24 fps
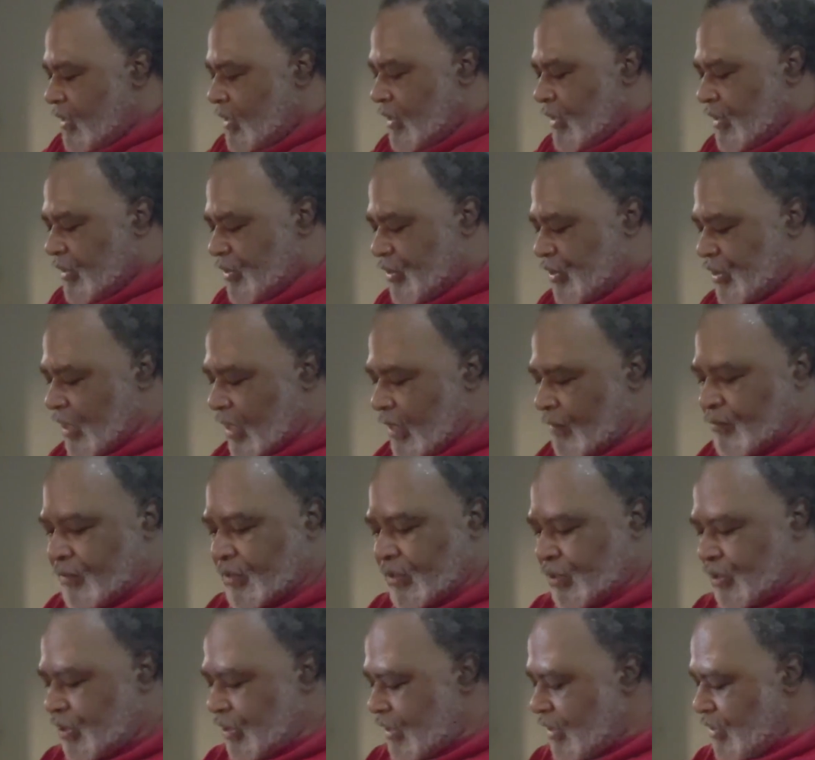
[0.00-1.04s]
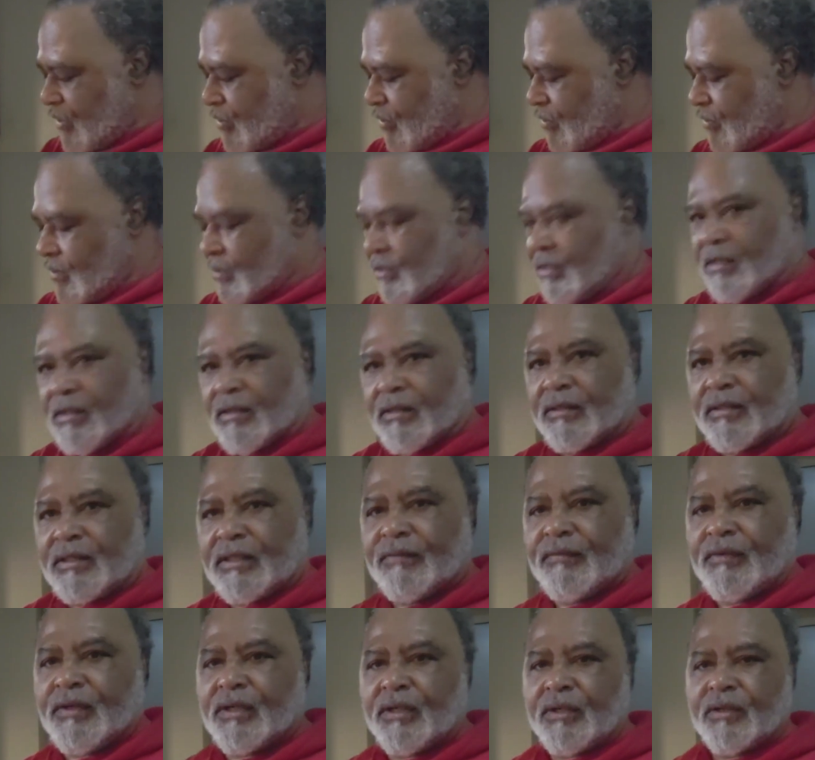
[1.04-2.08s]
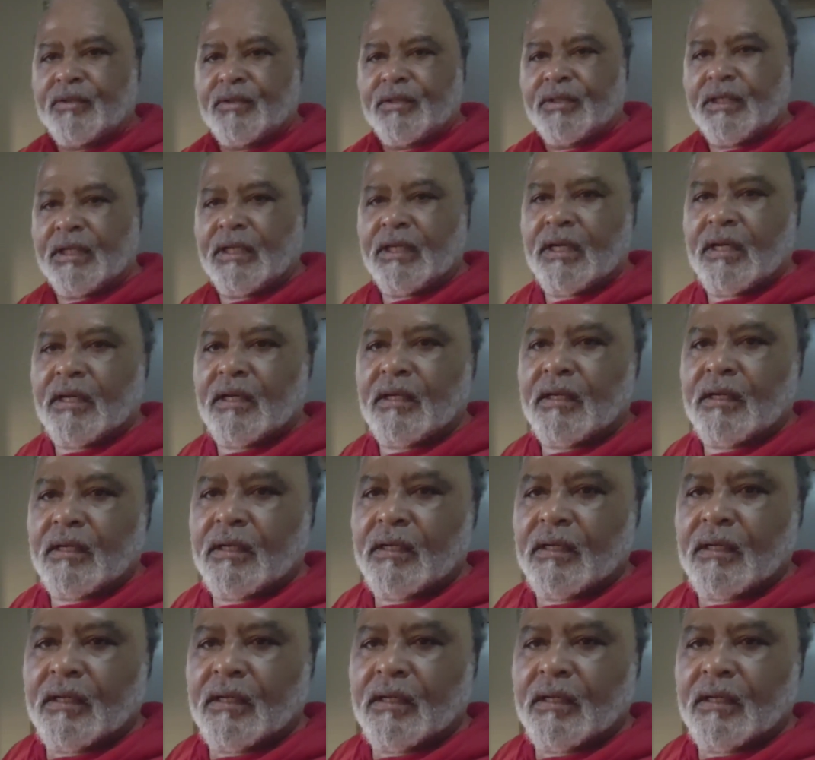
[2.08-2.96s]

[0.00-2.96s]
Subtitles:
It's chopped ginger. See if you can see it.